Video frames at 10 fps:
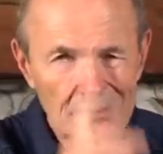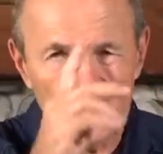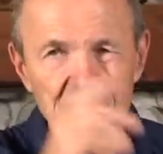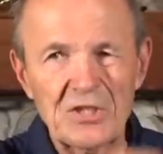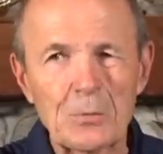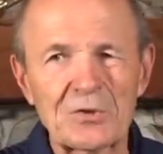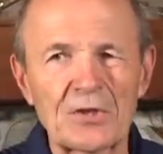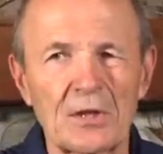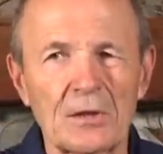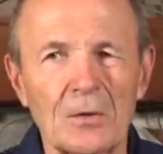Let's see what's
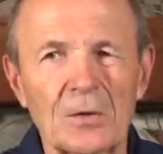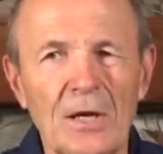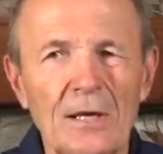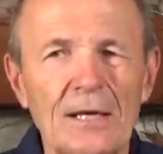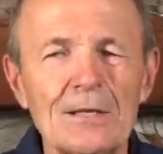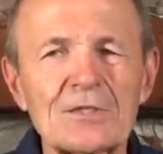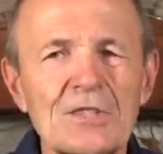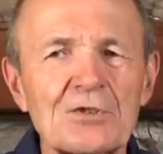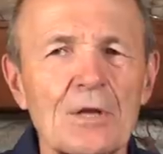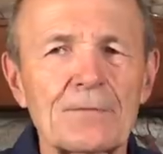in it, okay? Here's
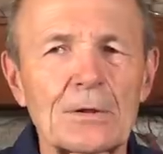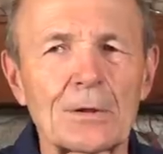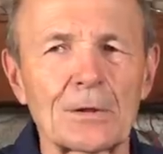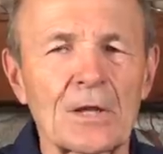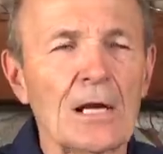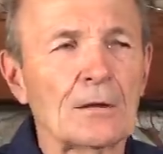the stuff you learned.